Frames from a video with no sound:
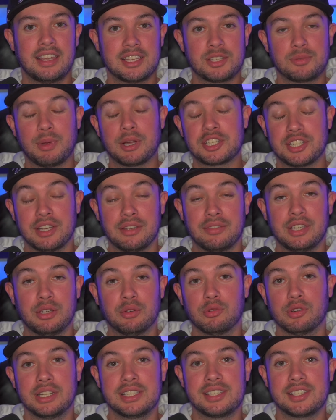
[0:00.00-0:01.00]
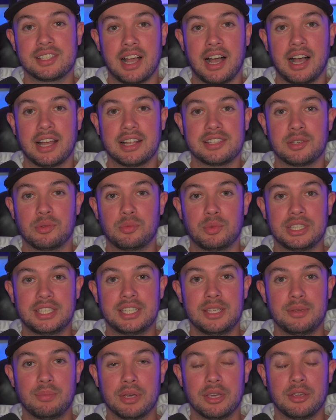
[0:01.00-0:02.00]
especially if he re-signs and we
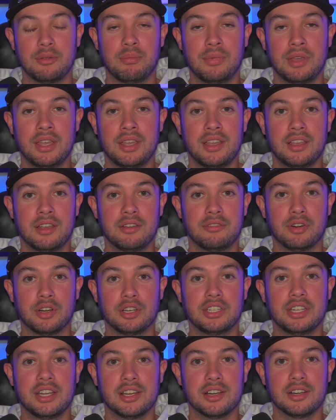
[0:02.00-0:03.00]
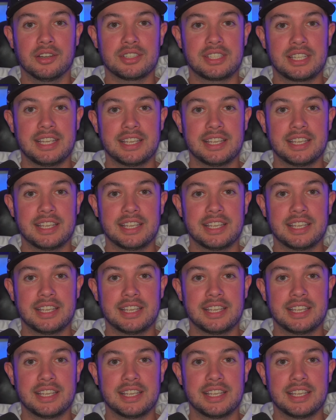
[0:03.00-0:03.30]
keep him for years.